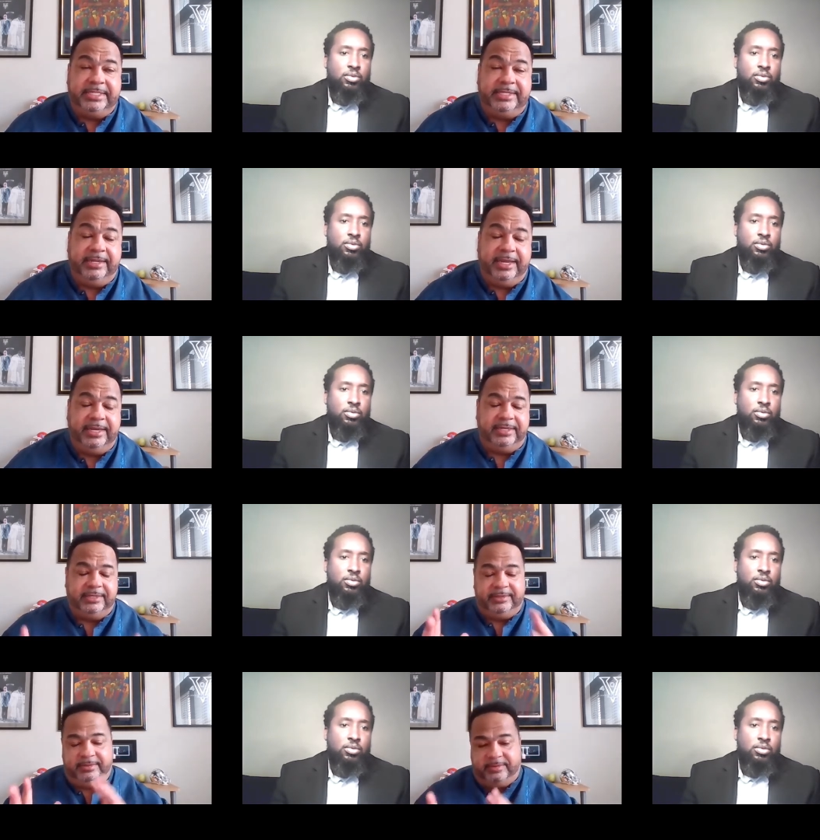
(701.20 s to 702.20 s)
Speaker 1: SD, I need
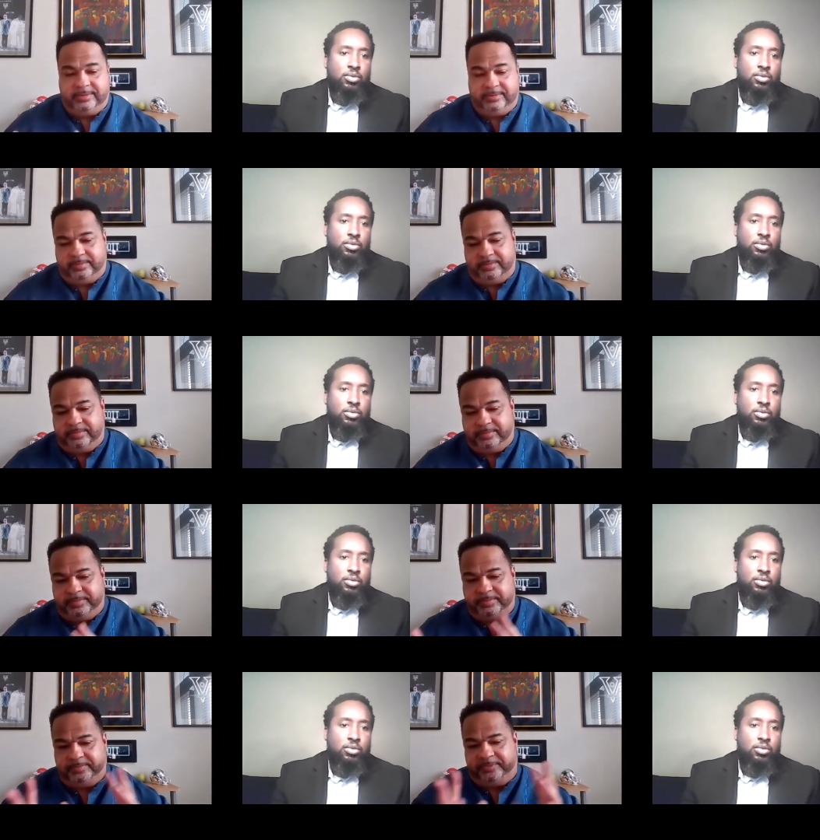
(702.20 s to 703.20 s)
to
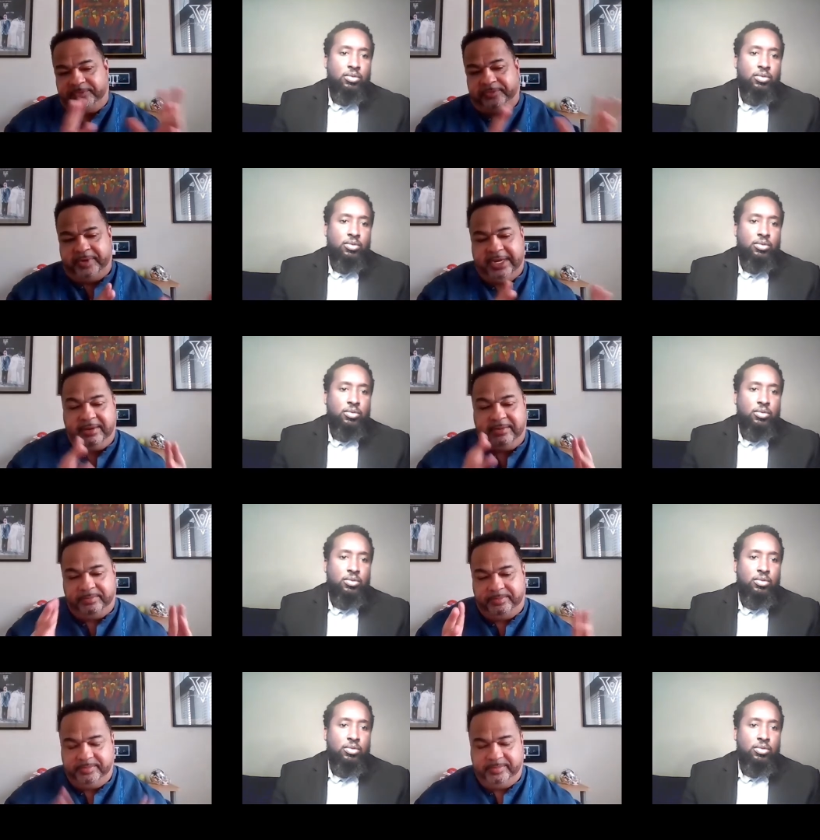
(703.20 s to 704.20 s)

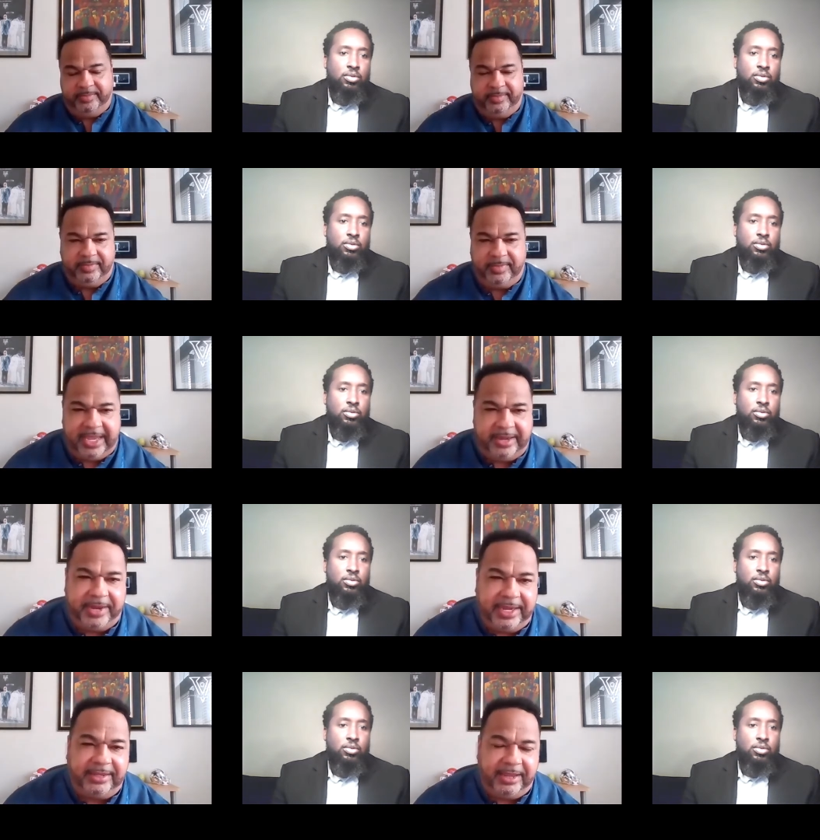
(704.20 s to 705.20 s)
frame
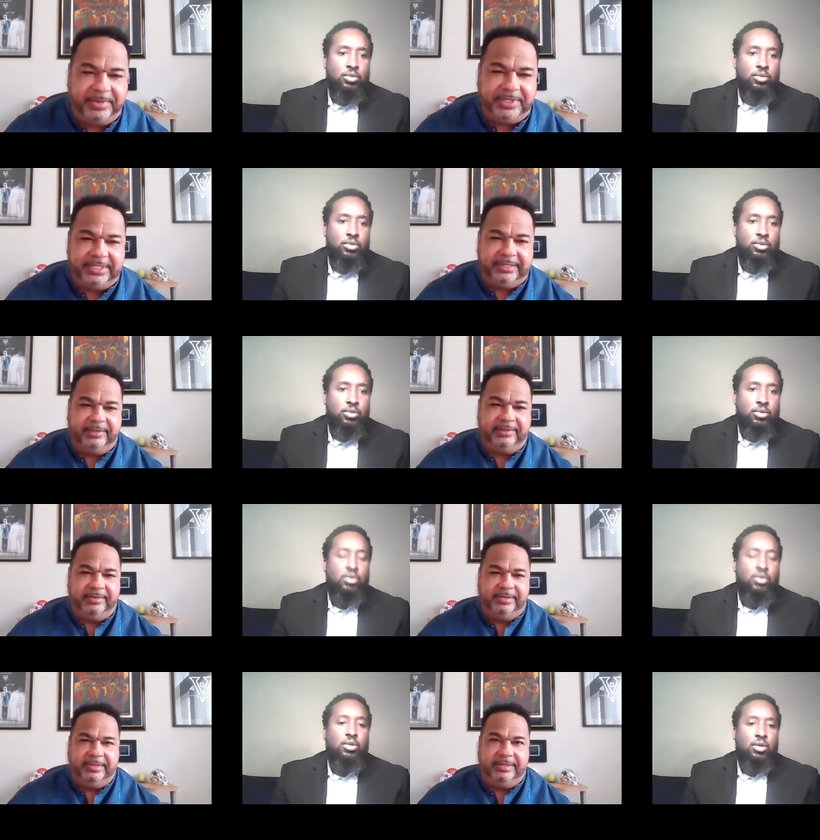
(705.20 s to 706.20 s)
how I came into
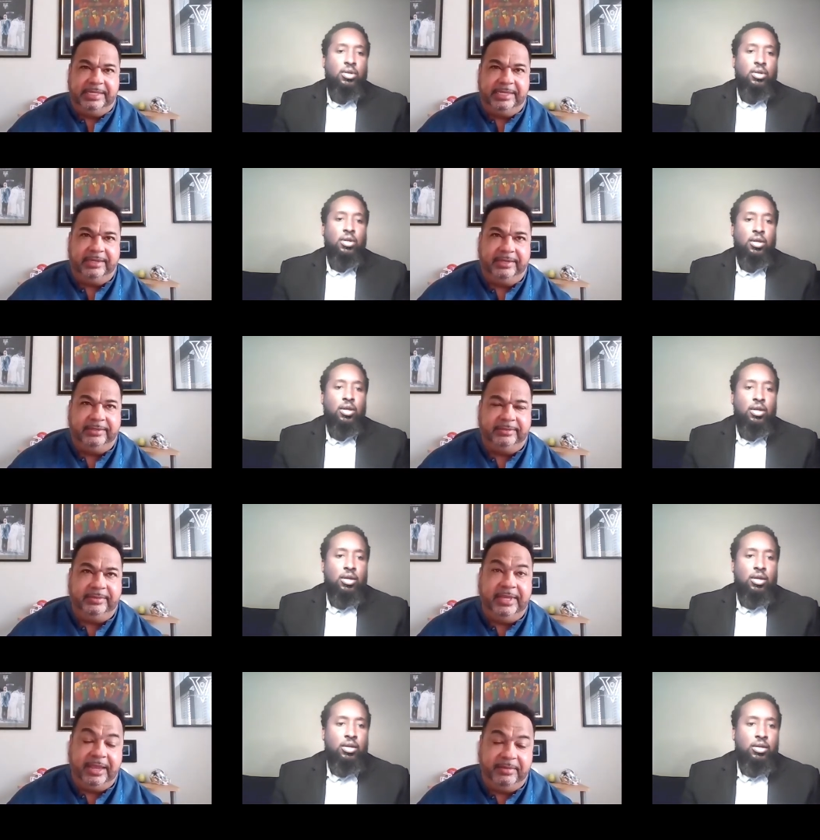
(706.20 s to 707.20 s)
uh,
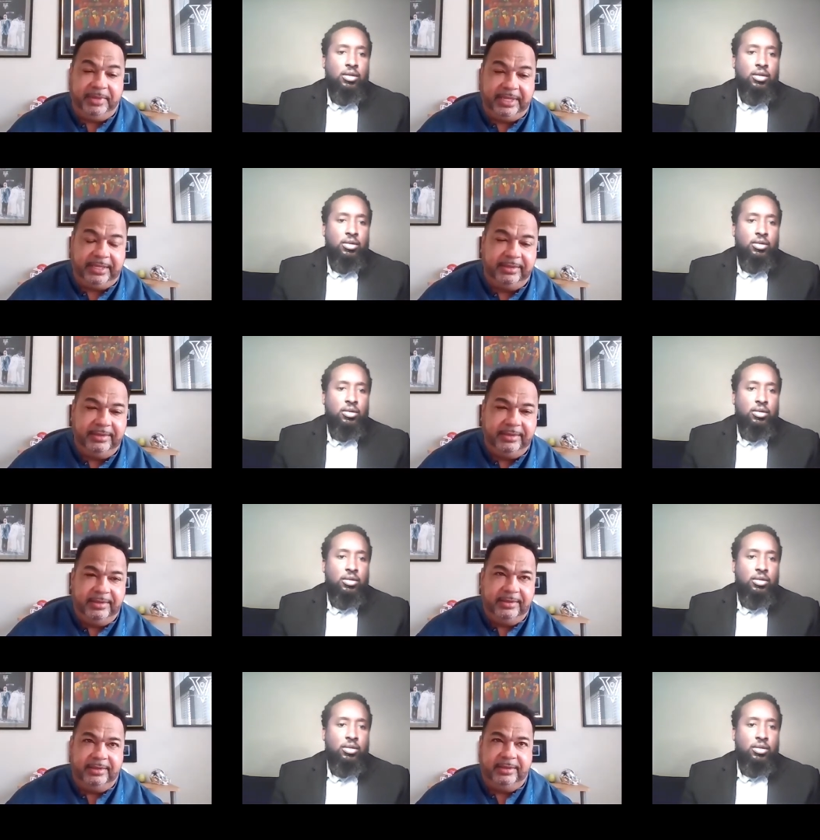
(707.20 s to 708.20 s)
gaming,
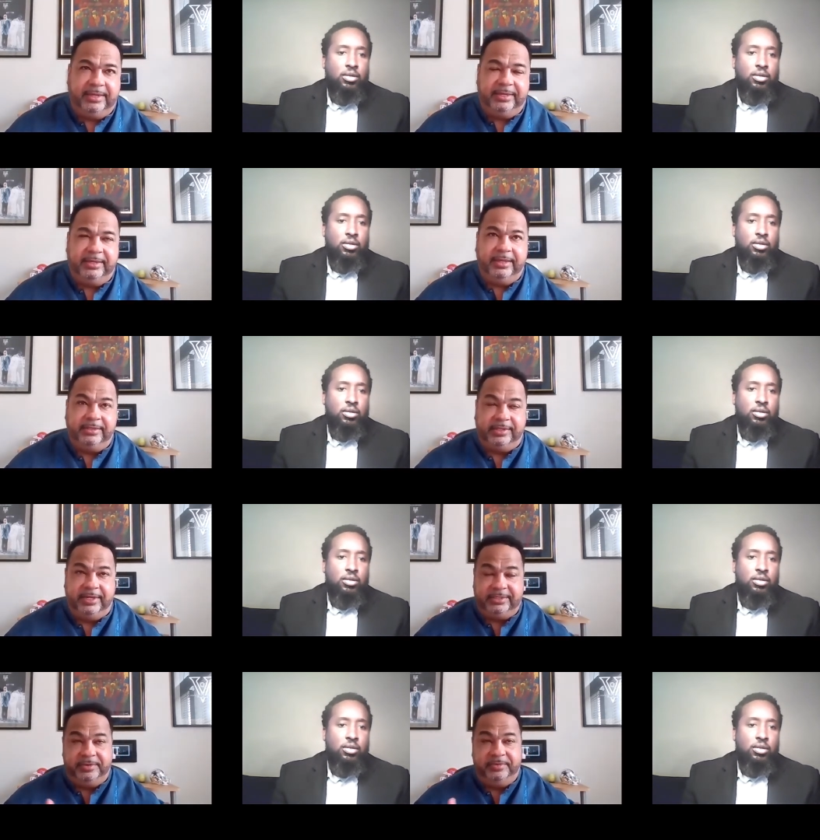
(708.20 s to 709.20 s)
uh, and
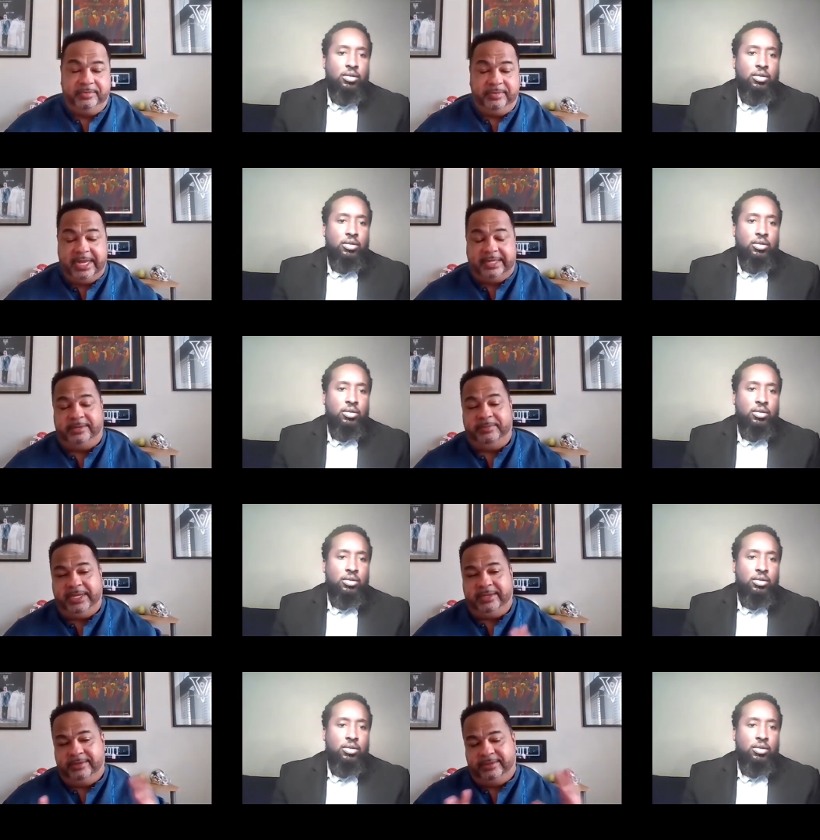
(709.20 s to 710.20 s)
so, and so not to
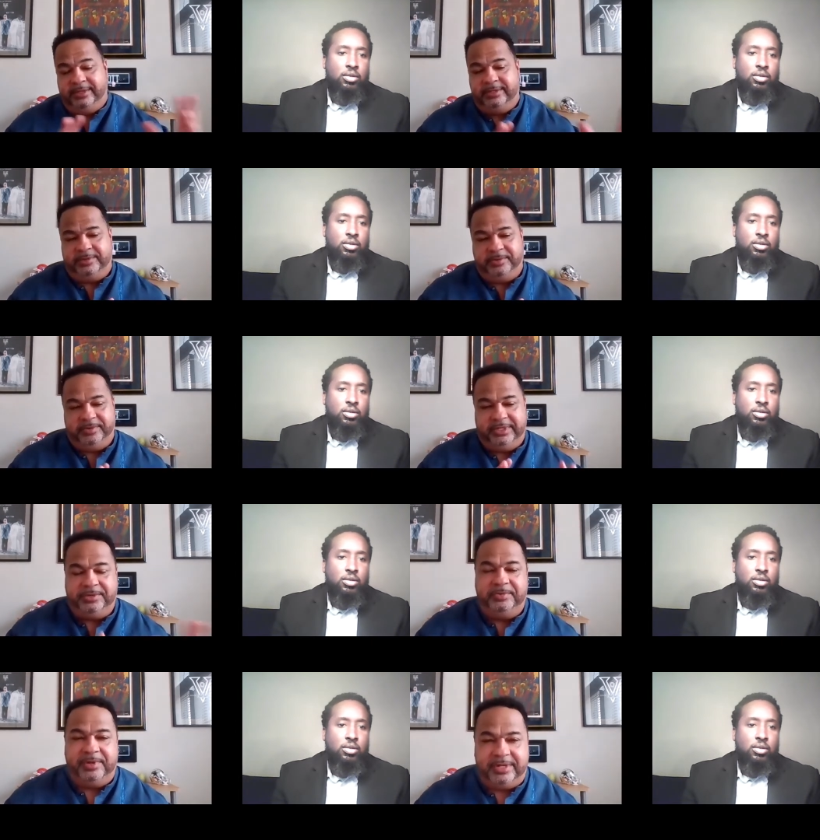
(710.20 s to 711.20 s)
make the story
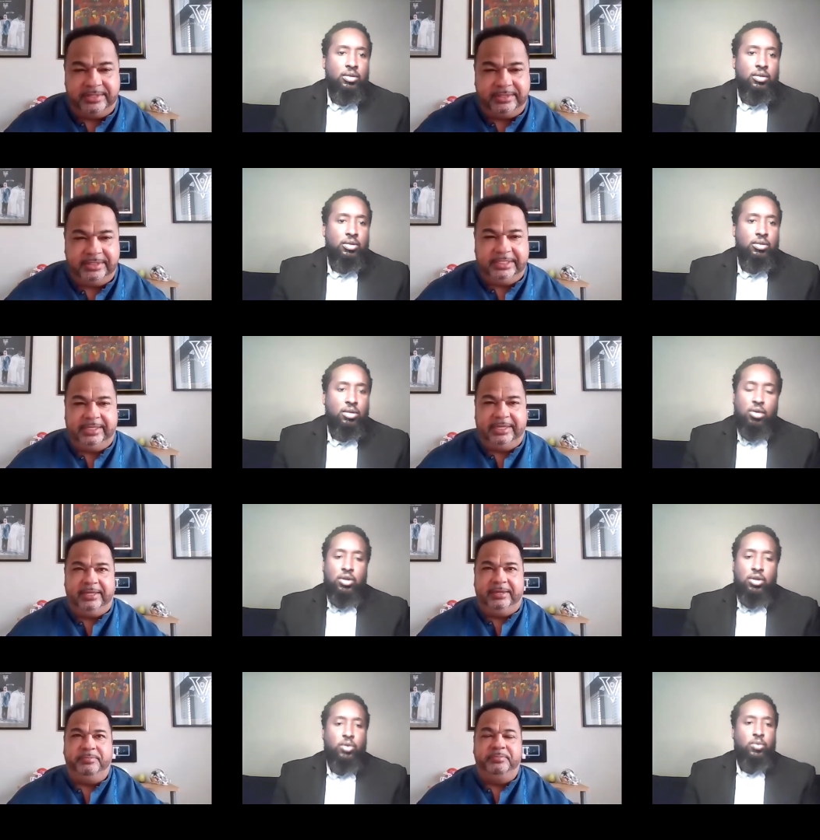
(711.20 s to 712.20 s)
too long, no,
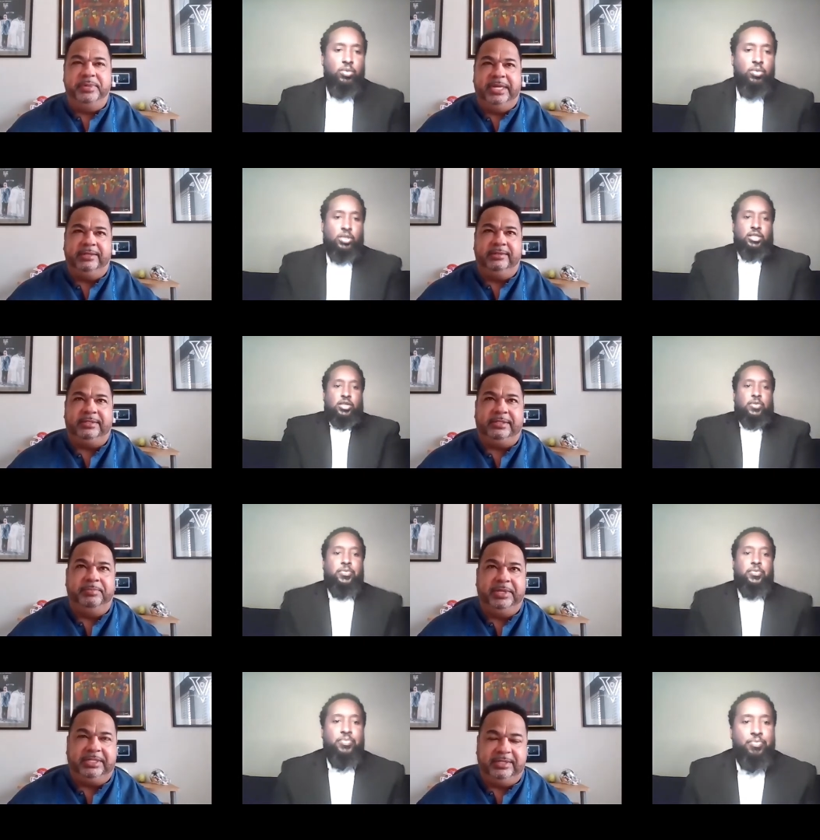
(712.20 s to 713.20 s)
uh, no. but
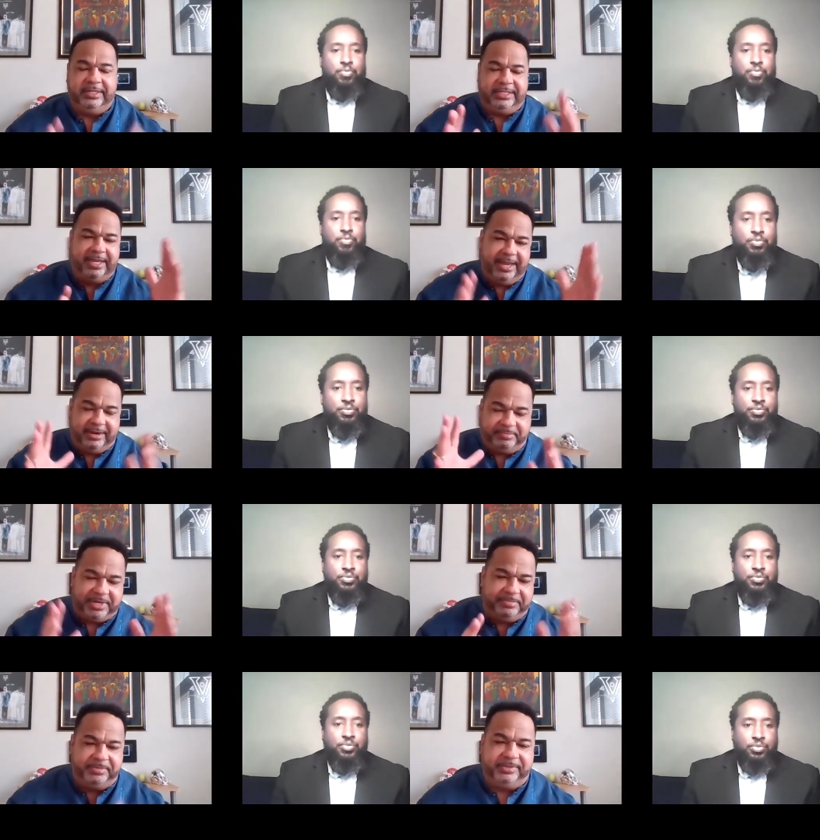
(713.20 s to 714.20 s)
but to, to add a
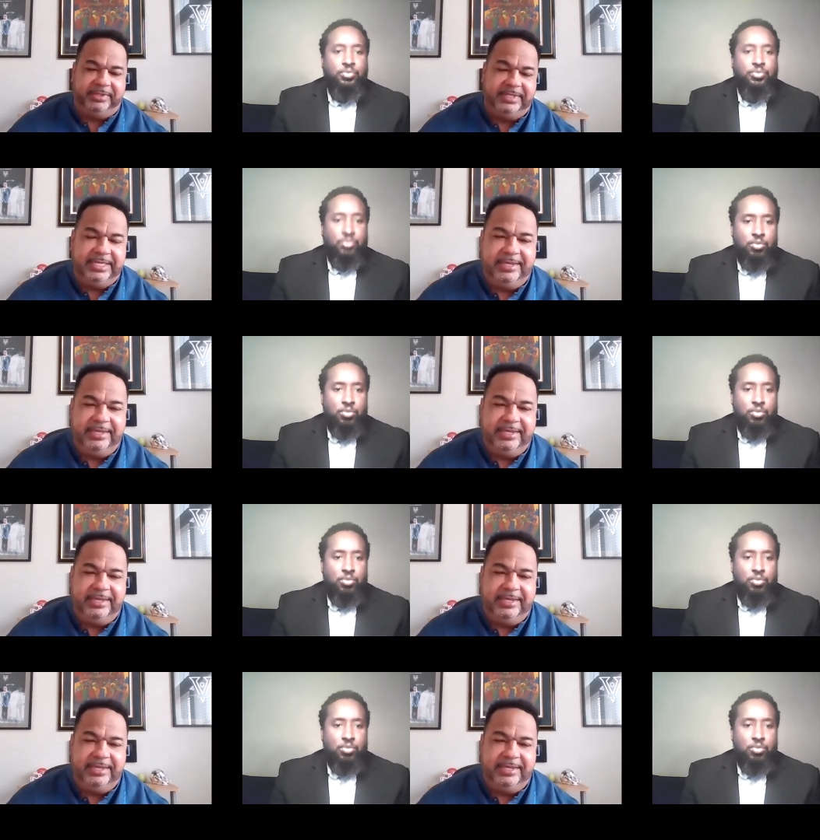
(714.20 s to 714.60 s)
proper